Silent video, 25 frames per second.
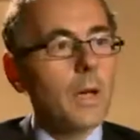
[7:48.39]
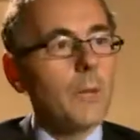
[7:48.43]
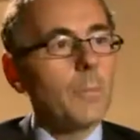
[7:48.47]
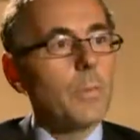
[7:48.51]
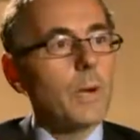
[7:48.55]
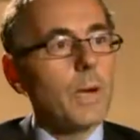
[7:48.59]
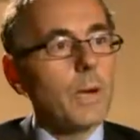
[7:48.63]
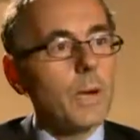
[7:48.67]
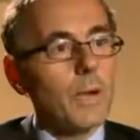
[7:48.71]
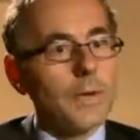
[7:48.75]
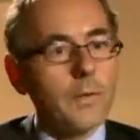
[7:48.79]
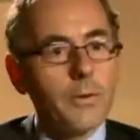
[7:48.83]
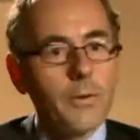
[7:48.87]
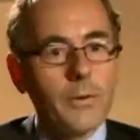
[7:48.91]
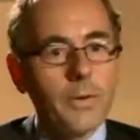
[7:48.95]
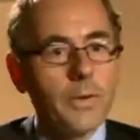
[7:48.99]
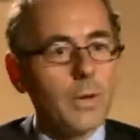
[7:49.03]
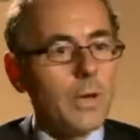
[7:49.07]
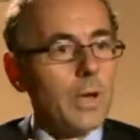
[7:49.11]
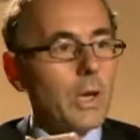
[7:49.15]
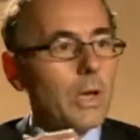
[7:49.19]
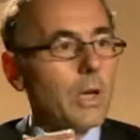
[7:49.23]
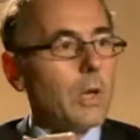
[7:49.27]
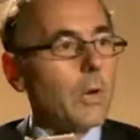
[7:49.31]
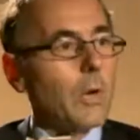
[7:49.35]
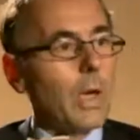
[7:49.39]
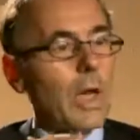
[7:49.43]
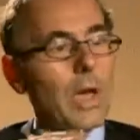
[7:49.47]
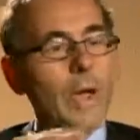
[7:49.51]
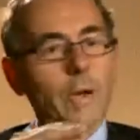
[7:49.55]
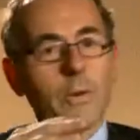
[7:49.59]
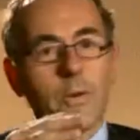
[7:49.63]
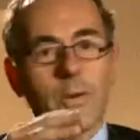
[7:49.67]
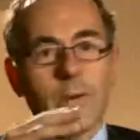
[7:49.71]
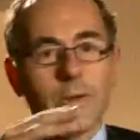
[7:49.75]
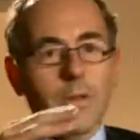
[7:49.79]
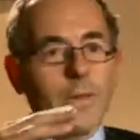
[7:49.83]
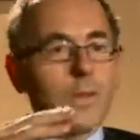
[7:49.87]
because you
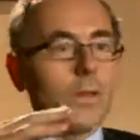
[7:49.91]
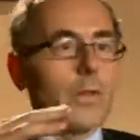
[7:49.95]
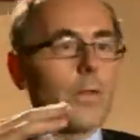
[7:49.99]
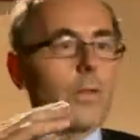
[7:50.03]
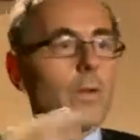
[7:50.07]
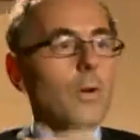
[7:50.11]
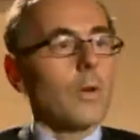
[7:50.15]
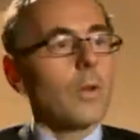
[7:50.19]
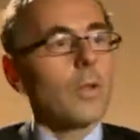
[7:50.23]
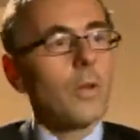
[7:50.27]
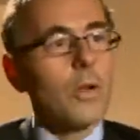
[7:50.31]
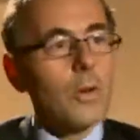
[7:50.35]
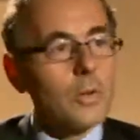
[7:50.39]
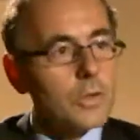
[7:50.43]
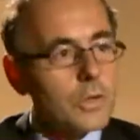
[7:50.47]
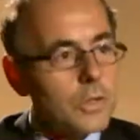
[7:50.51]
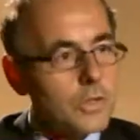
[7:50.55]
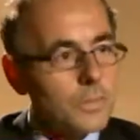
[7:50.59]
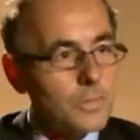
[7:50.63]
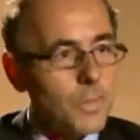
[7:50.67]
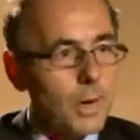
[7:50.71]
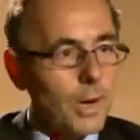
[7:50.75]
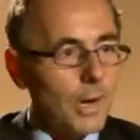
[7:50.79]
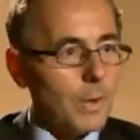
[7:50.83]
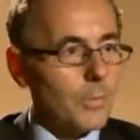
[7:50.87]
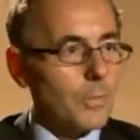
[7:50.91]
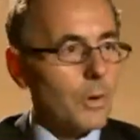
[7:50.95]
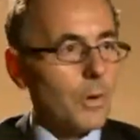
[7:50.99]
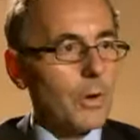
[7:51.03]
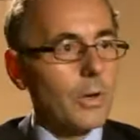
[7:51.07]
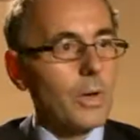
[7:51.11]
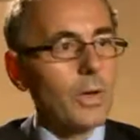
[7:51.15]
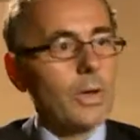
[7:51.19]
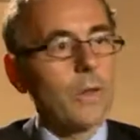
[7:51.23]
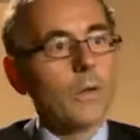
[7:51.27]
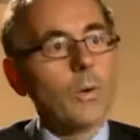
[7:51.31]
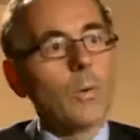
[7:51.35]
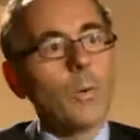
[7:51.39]
had the third largest bond
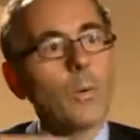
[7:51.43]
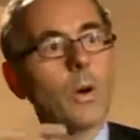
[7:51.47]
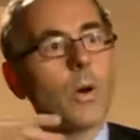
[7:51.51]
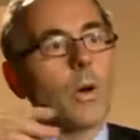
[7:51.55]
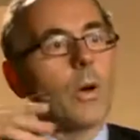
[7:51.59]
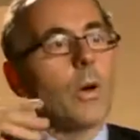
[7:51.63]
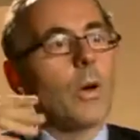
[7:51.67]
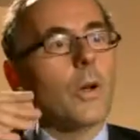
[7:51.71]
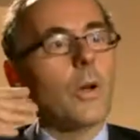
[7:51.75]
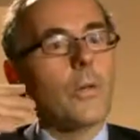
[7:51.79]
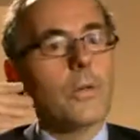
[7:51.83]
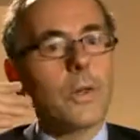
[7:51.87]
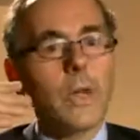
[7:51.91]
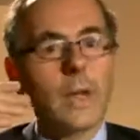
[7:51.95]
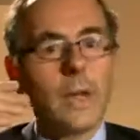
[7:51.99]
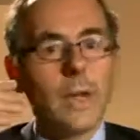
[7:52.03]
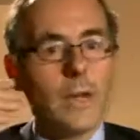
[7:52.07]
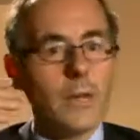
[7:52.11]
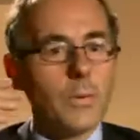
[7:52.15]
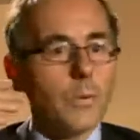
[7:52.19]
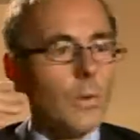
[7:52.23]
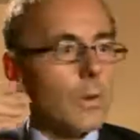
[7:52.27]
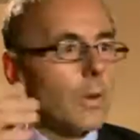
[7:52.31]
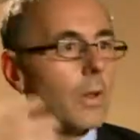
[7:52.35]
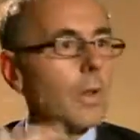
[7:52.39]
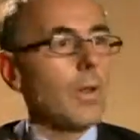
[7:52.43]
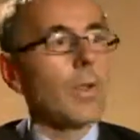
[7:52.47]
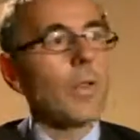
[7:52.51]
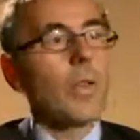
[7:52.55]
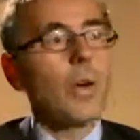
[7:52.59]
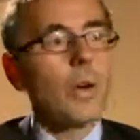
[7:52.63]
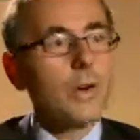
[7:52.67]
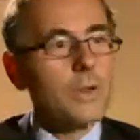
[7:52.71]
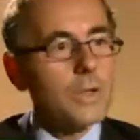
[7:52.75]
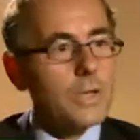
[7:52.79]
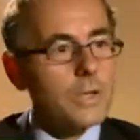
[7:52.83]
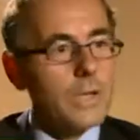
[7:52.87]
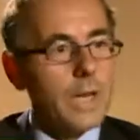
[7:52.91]
market in the world and one of the
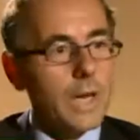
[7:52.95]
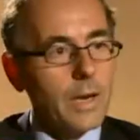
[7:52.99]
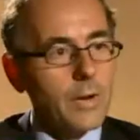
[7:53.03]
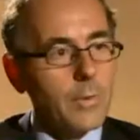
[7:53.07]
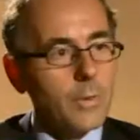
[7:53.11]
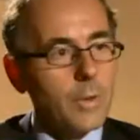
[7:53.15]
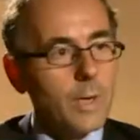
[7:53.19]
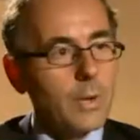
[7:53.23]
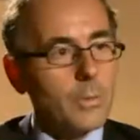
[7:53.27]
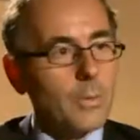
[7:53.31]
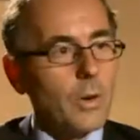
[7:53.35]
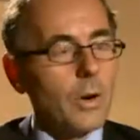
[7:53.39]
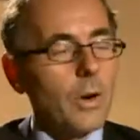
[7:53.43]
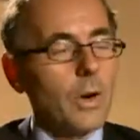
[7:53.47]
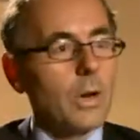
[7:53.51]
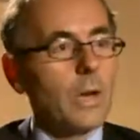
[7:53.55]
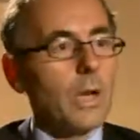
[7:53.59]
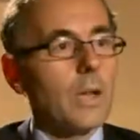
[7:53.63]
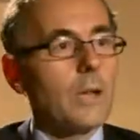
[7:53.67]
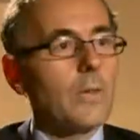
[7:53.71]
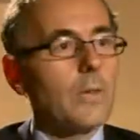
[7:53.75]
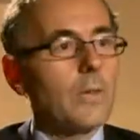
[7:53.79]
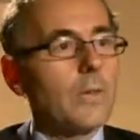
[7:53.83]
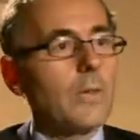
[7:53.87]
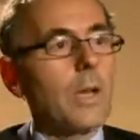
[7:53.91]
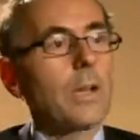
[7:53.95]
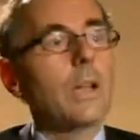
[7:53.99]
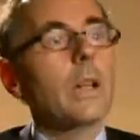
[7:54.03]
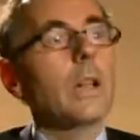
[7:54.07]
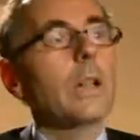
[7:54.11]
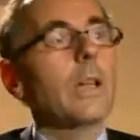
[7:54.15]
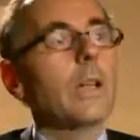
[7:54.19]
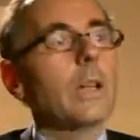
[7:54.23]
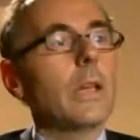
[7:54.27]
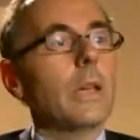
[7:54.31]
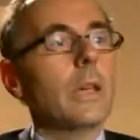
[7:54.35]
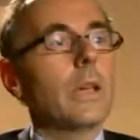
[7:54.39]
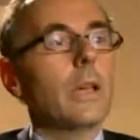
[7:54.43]
largest equity markets
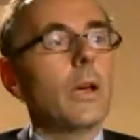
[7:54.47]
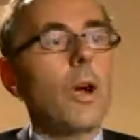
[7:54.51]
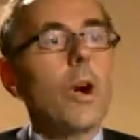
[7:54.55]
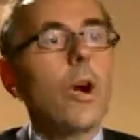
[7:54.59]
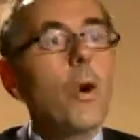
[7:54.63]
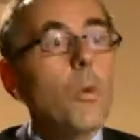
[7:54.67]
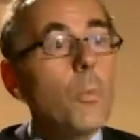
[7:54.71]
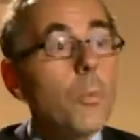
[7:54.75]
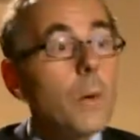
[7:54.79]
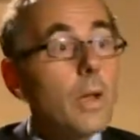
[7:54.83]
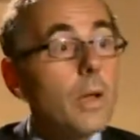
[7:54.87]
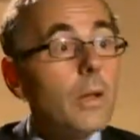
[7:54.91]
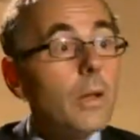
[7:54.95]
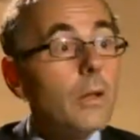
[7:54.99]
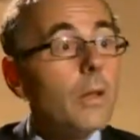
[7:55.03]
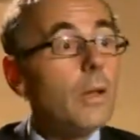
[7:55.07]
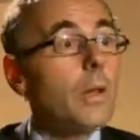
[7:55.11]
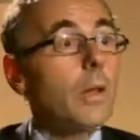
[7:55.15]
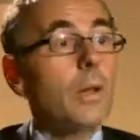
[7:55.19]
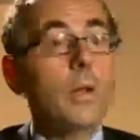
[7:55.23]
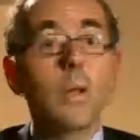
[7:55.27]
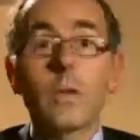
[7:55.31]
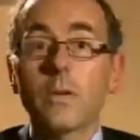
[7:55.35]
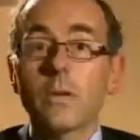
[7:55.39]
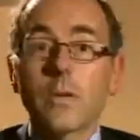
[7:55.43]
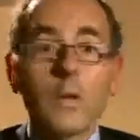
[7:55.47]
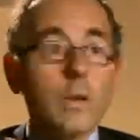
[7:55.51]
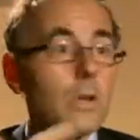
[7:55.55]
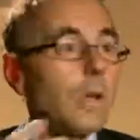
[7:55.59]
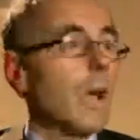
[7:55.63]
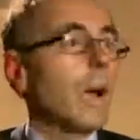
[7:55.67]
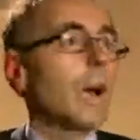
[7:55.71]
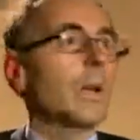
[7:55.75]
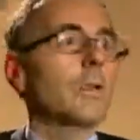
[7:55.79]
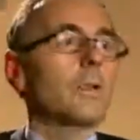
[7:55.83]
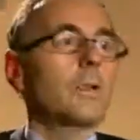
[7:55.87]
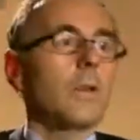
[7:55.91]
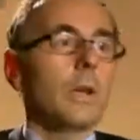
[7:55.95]
suddenly open to
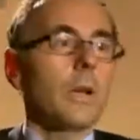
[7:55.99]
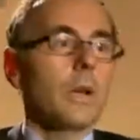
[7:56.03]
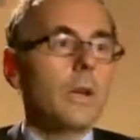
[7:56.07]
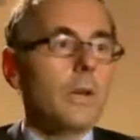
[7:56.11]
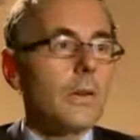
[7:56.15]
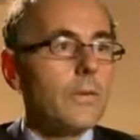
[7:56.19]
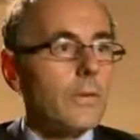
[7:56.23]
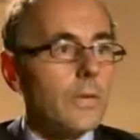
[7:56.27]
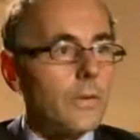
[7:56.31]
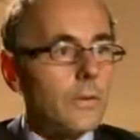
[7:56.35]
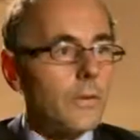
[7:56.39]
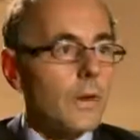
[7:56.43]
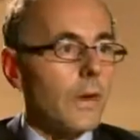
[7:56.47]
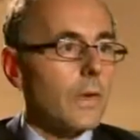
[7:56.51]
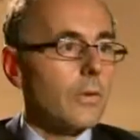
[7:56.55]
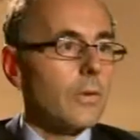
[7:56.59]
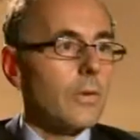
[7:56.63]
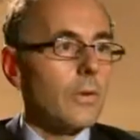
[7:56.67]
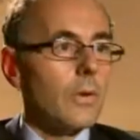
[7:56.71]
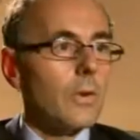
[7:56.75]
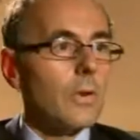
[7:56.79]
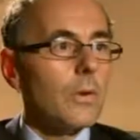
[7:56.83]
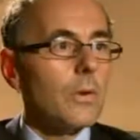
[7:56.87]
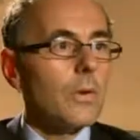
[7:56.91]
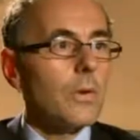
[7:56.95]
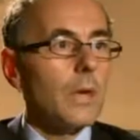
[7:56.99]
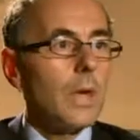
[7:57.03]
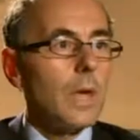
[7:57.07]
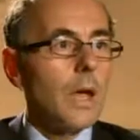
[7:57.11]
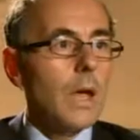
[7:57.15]
non-Chinese investors.